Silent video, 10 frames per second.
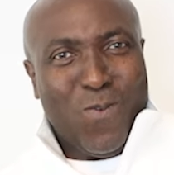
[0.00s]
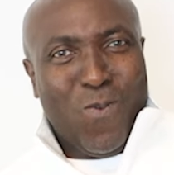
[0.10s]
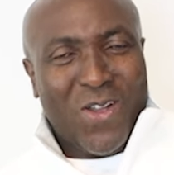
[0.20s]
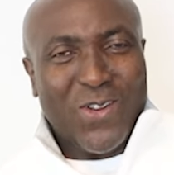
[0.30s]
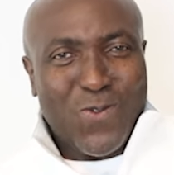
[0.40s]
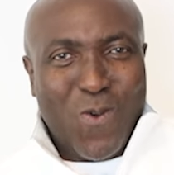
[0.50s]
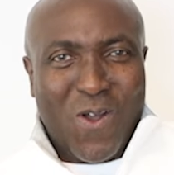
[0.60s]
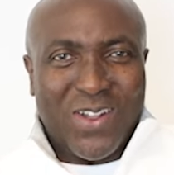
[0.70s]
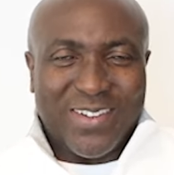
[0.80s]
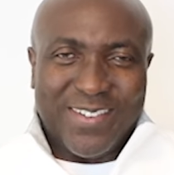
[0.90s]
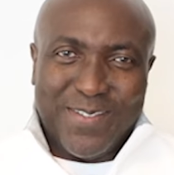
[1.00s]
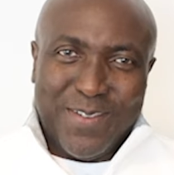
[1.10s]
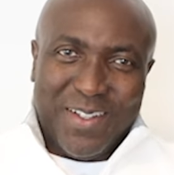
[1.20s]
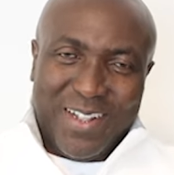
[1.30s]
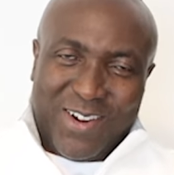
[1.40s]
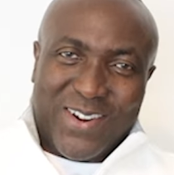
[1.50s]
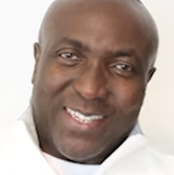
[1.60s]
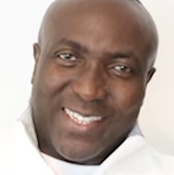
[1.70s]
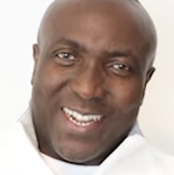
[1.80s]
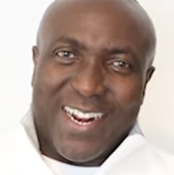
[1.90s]
one on one
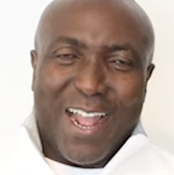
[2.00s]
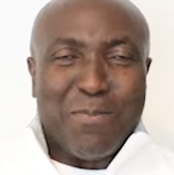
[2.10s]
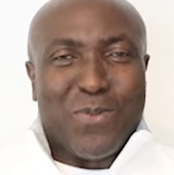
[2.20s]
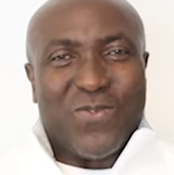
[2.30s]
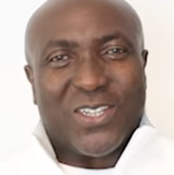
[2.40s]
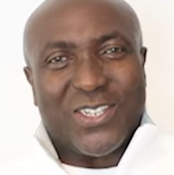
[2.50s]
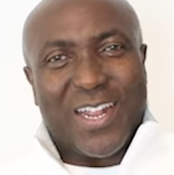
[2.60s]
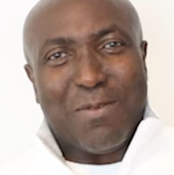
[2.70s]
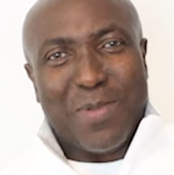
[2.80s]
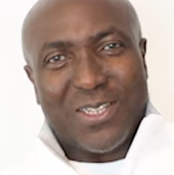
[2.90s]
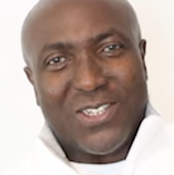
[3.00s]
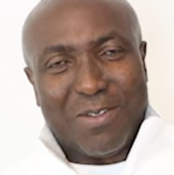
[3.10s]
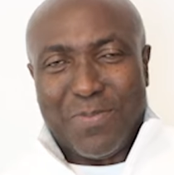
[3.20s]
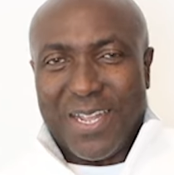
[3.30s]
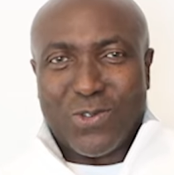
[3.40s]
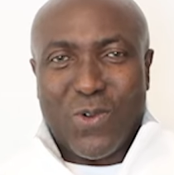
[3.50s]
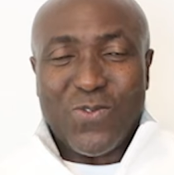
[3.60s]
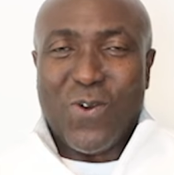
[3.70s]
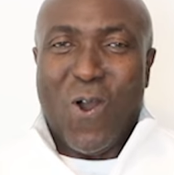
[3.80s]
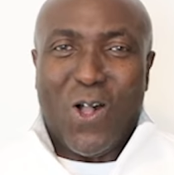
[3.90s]
Christian and professional mentorship
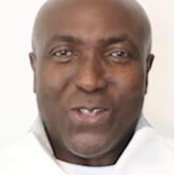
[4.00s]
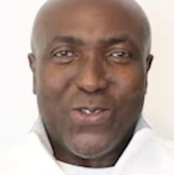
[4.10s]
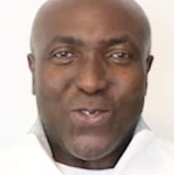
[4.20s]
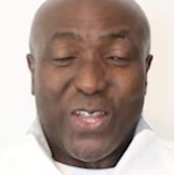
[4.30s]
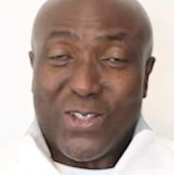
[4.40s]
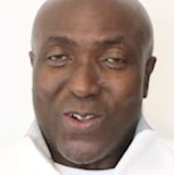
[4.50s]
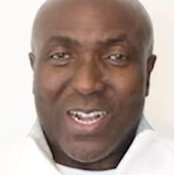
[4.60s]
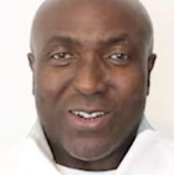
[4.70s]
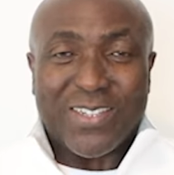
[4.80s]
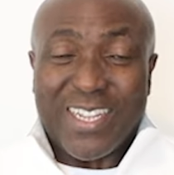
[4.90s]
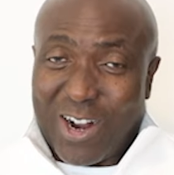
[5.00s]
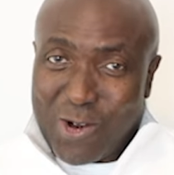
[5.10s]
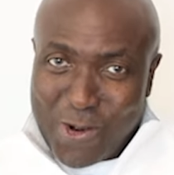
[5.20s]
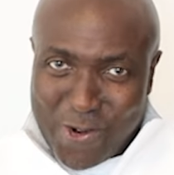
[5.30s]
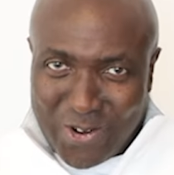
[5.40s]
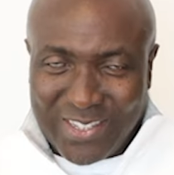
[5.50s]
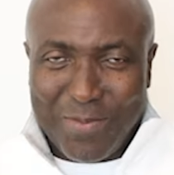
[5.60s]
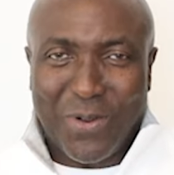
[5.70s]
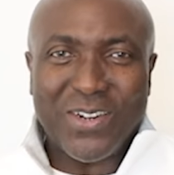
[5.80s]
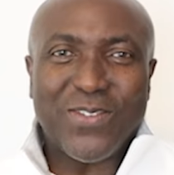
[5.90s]
network for all youth and young adults across the
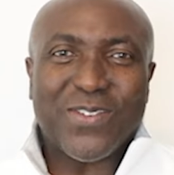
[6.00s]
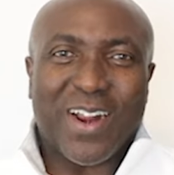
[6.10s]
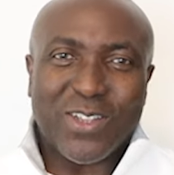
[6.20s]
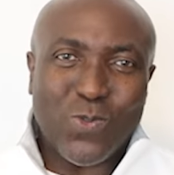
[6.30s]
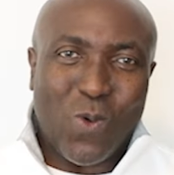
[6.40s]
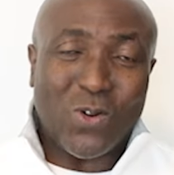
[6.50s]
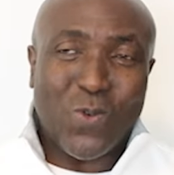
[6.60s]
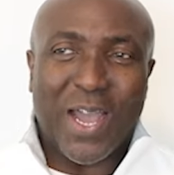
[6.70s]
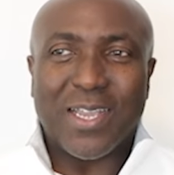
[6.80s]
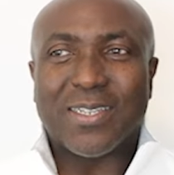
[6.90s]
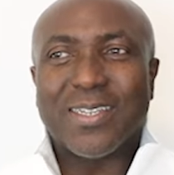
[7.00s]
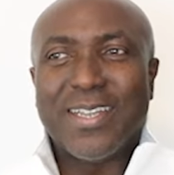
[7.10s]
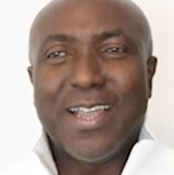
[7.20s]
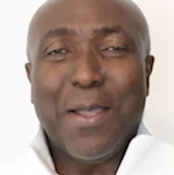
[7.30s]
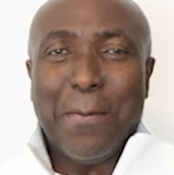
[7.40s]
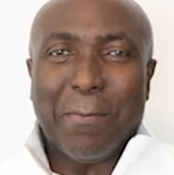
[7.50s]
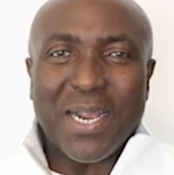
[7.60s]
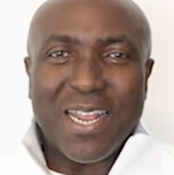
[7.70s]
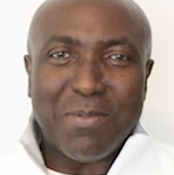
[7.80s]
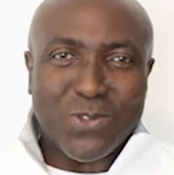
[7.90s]
body of Christ worldwide.
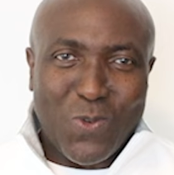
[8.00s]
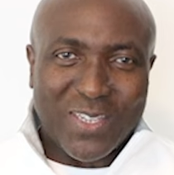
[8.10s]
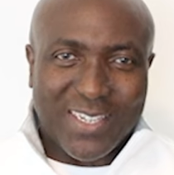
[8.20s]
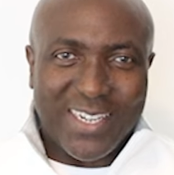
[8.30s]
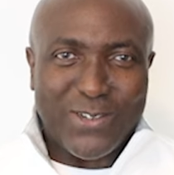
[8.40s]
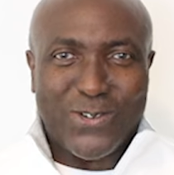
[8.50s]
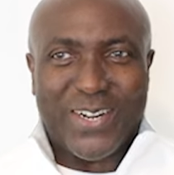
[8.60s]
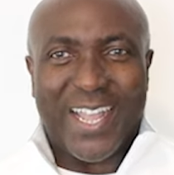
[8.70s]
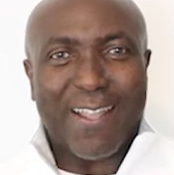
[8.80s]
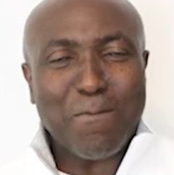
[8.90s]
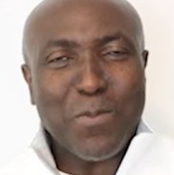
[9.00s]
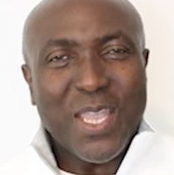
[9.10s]
My name is Wesley Ogude.